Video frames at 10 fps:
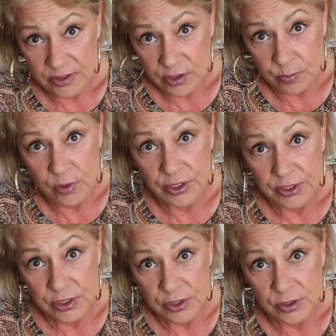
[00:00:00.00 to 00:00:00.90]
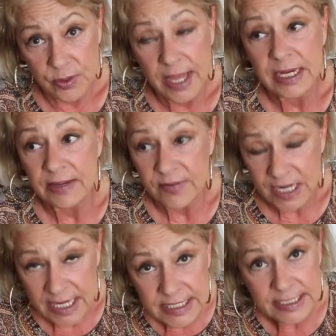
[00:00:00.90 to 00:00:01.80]
support too, and
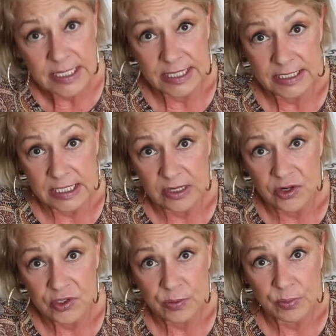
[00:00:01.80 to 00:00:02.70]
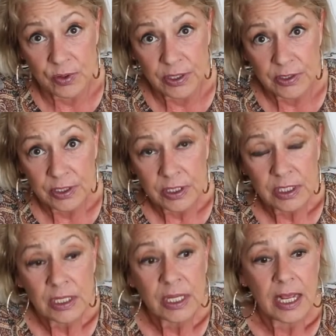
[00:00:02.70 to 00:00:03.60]
even insects need our support.
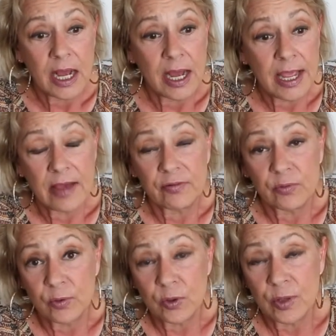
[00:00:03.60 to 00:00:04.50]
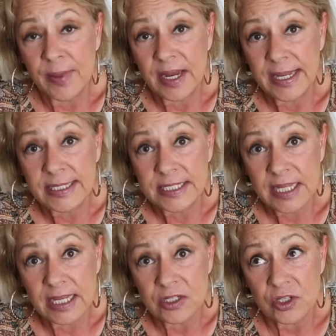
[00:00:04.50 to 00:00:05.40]
I have a rule about
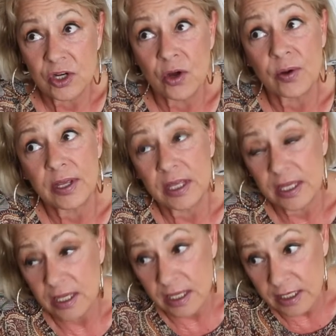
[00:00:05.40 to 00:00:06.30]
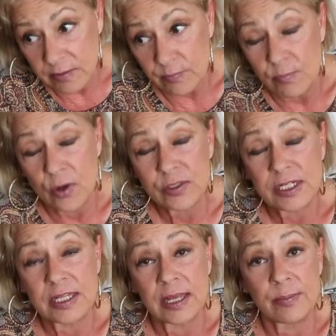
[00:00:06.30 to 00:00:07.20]
insects, most
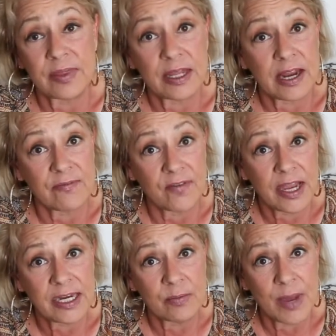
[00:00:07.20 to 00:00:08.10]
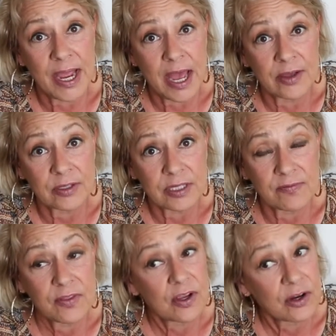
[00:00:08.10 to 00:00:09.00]
of them that I find in my house,
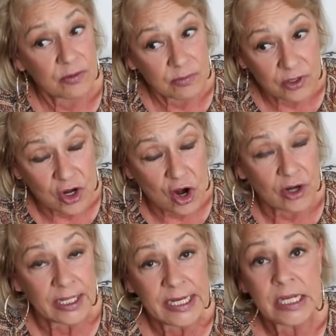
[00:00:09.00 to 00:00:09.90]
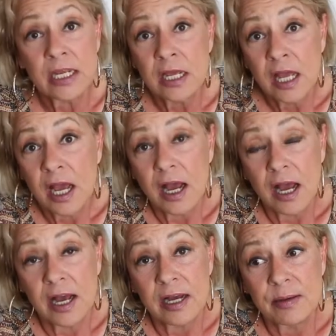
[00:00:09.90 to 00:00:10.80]
if they're gnarly,
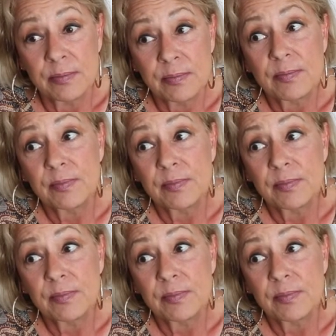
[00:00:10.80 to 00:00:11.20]
I